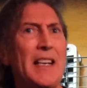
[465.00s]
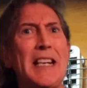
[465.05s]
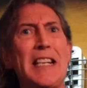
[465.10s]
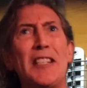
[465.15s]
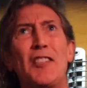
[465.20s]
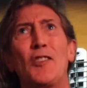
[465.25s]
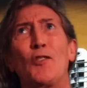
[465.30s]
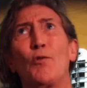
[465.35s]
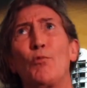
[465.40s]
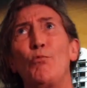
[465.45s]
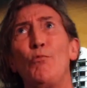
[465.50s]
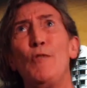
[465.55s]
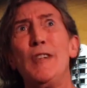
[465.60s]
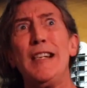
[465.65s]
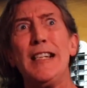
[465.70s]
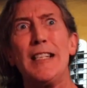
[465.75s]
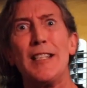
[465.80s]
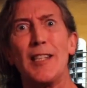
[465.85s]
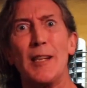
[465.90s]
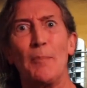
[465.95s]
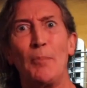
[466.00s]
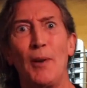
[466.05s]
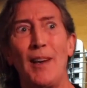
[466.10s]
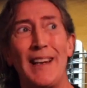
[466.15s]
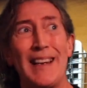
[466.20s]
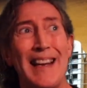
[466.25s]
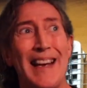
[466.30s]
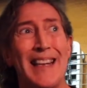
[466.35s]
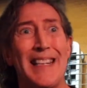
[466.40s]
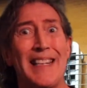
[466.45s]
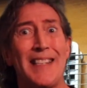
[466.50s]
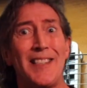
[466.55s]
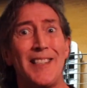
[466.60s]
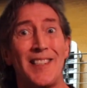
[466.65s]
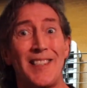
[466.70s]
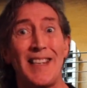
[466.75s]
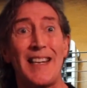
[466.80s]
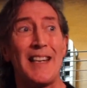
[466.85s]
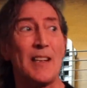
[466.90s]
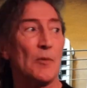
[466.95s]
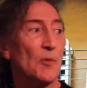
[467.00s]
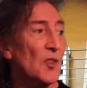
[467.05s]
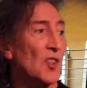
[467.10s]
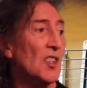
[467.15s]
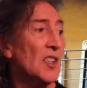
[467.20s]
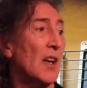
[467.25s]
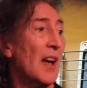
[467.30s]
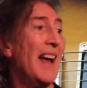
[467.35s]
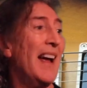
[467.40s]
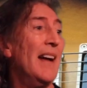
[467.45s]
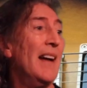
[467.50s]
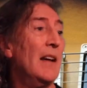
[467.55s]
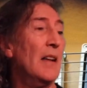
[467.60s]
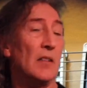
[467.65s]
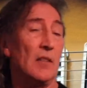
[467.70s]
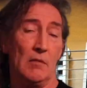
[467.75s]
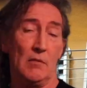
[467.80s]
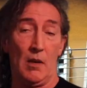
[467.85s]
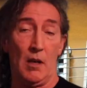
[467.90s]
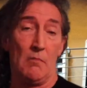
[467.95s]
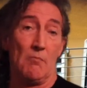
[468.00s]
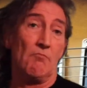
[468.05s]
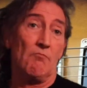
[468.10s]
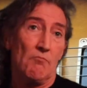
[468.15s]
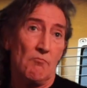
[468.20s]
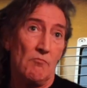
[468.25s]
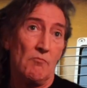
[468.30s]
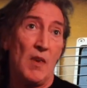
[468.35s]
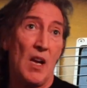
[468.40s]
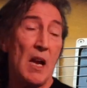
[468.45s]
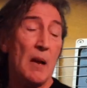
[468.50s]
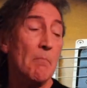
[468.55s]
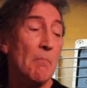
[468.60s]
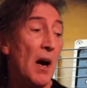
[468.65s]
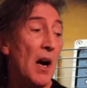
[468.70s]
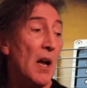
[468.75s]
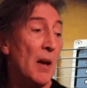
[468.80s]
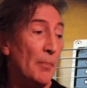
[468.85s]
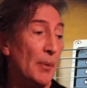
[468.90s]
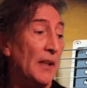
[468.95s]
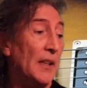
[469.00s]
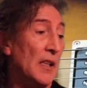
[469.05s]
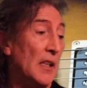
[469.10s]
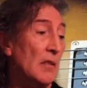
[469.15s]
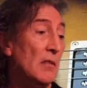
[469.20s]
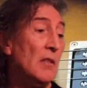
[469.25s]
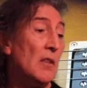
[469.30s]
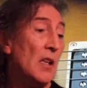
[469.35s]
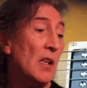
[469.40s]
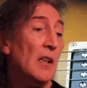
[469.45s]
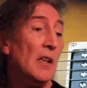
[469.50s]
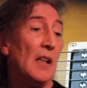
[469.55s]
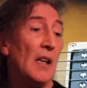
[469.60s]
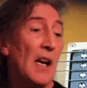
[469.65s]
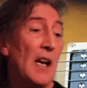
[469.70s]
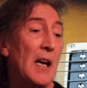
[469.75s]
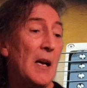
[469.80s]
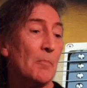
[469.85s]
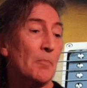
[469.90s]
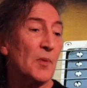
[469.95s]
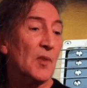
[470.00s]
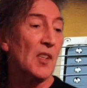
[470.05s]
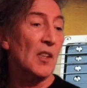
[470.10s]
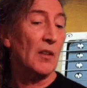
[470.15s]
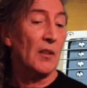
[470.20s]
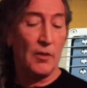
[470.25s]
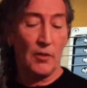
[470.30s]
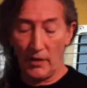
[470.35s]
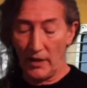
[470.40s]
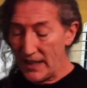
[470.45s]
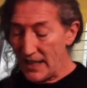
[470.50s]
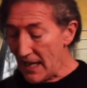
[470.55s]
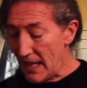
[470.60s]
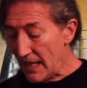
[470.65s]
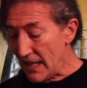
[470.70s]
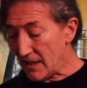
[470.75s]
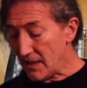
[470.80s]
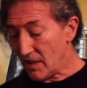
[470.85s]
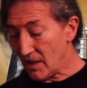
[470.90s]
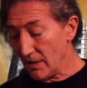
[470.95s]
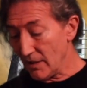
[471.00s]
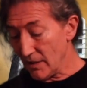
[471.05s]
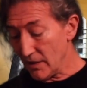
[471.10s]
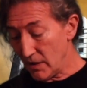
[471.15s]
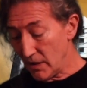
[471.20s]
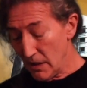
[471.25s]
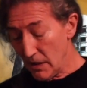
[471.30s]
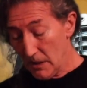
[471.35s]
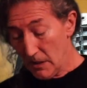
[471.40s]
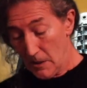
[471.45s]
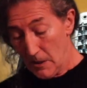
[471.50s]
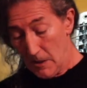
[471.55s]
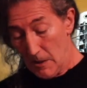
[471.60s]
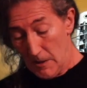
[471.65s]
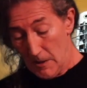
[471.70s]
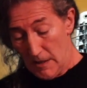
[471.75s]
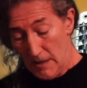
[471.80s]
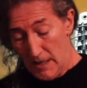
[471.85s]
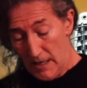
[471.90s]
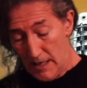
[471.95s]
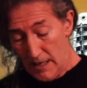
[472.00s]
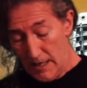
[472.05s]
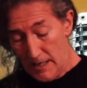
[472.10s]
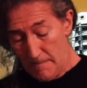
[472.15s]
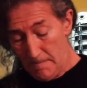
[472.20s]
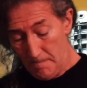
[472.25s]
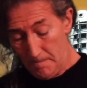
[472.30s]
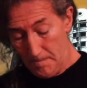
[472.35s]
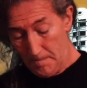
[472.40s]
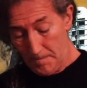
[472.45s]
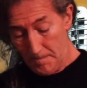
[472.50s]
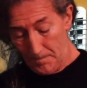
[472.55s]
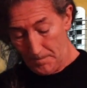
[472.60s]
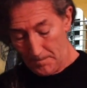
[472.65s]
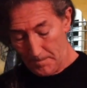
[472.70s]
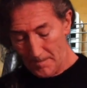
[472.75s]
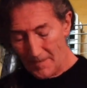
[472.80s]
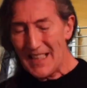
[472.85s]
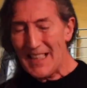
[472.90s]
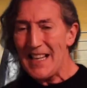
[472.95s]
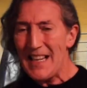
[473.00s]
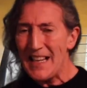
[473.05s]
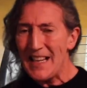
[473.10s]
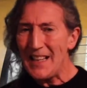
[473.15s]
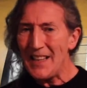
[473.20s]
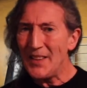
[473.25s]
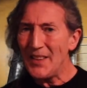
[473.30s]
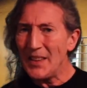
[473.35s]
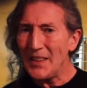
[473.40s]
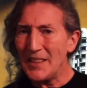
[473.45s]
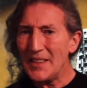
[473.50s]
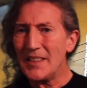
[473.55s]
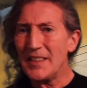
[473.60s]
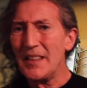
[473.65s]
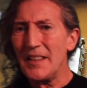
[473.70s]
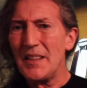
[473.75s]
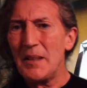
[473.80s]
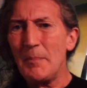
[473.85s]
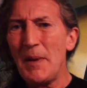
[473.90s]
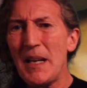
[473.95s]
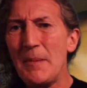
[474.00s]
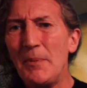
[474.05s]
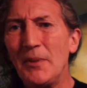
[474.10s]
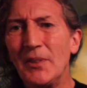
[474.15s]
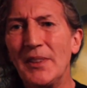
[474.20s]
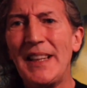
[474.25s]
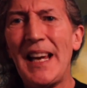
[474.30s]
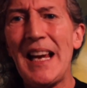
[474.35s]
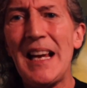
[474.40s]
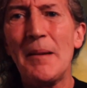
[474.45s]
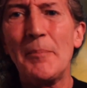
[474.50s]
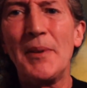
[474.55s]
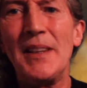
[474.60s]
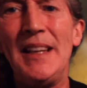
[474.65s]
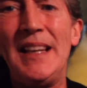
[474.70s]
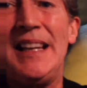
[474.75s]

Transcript: it's great to play, and it sounds, in my opinion, absolutely excellent. Yeah, and the maple cap